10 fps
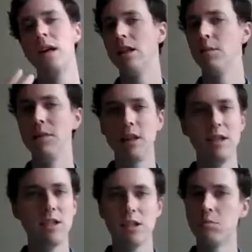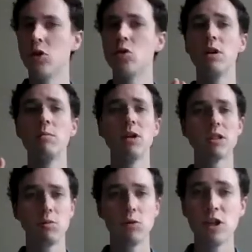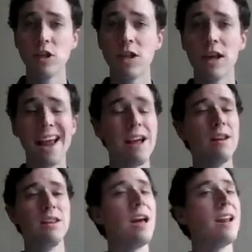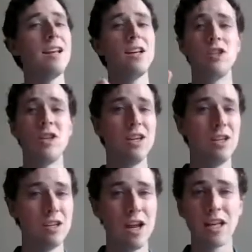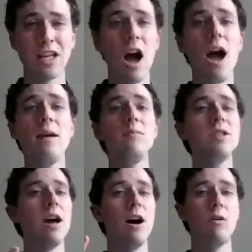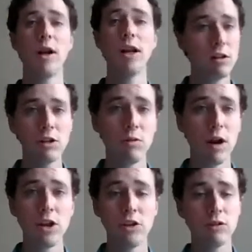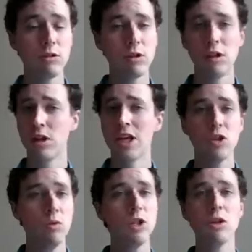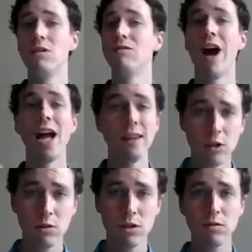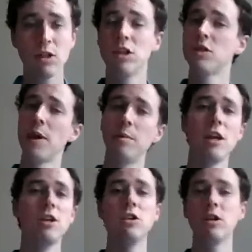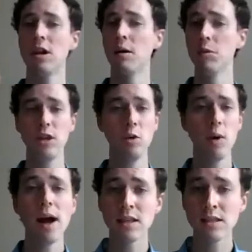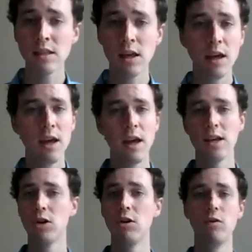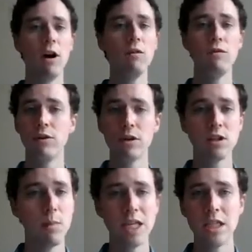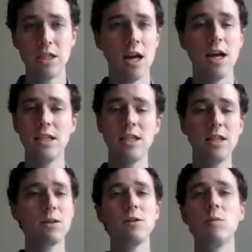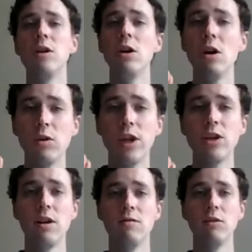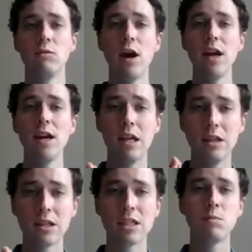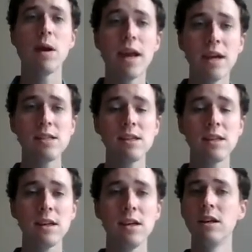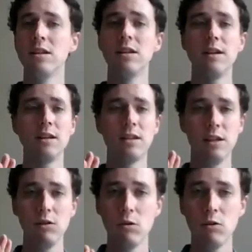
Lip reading: the Middle East is a majority Muslim region that has at times regularly throughout history turned violent towards Christians. Maybe they should just come to the U.S. And sort of our first message at IDC has always been, no, they should have the right and the space to continue to